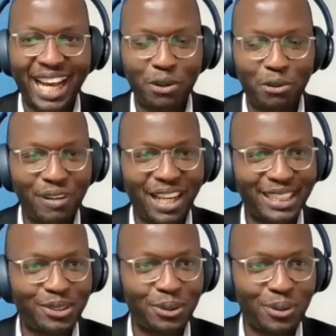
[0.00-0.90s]
and you feel
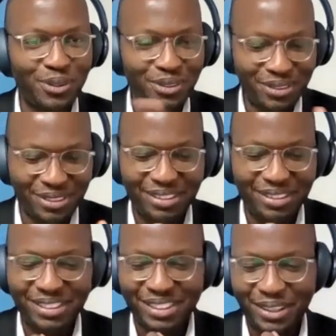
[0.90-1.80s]
as though, uh,
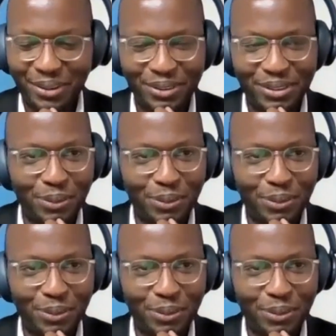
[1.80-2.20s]
you know,